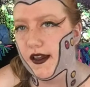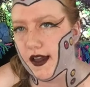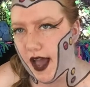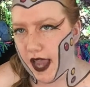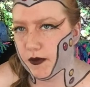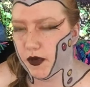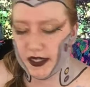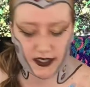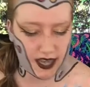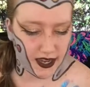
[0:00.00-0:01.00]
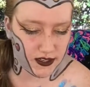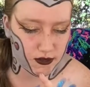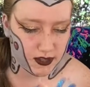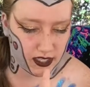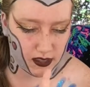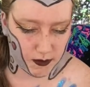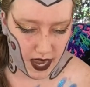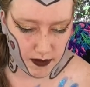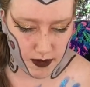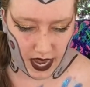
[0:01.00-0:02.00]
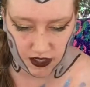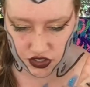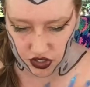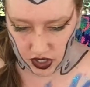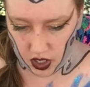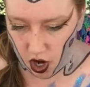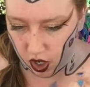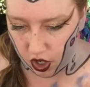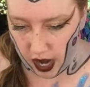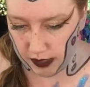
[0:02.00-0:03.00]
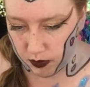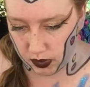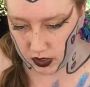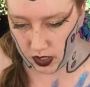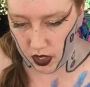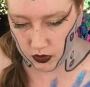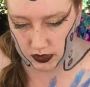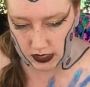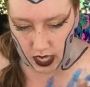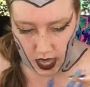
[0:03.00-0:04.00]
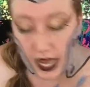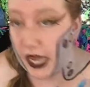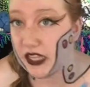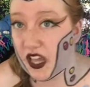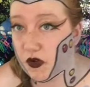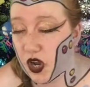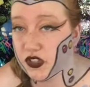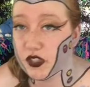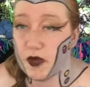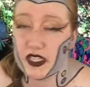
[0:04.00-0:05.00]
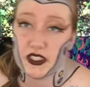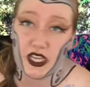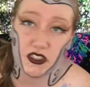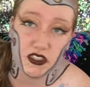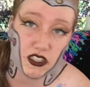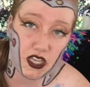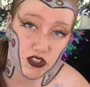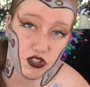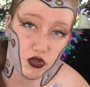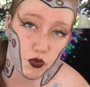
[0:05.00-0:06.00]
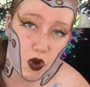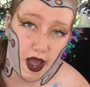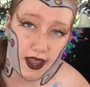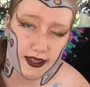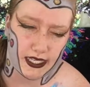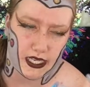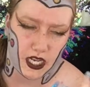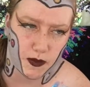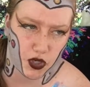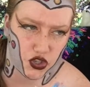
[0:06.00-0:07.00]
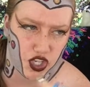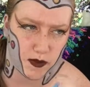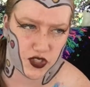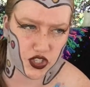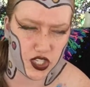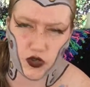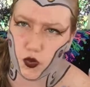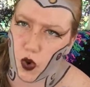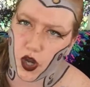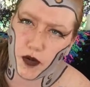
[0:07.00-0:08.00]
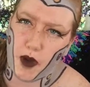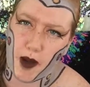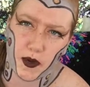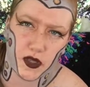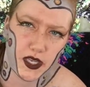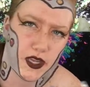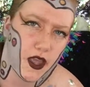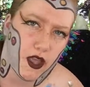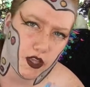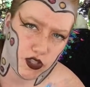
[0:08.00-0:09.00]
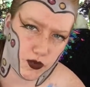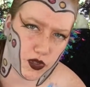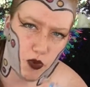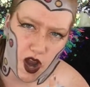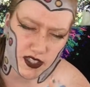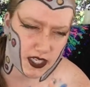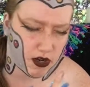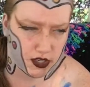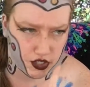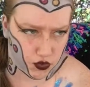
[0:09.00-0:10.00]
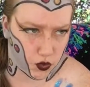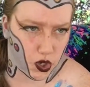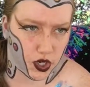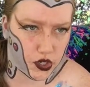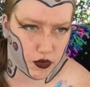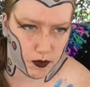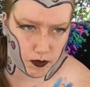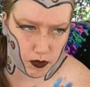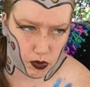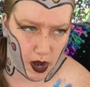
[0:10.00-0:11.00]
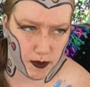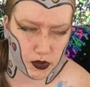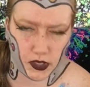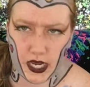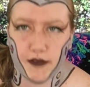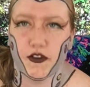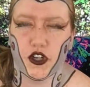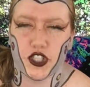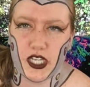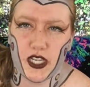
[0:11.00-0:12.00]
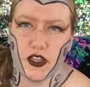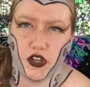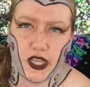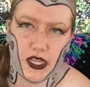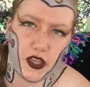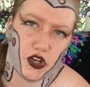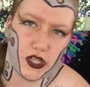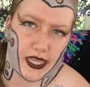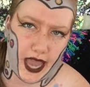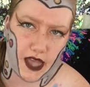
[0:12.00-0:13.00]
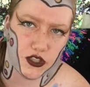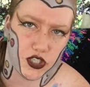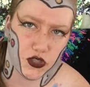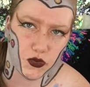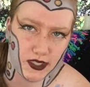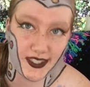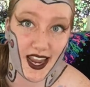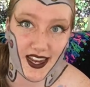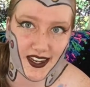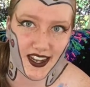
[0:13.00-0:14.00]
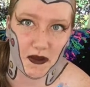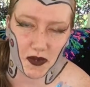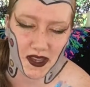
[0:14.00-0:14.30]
hybrids. I do think the Bad Batch are hybrid clones, and that would also make sense as to why the inhibitor chip just didn't work properly, because with Crosshair it didn't work properly at first either. They literally had to detain him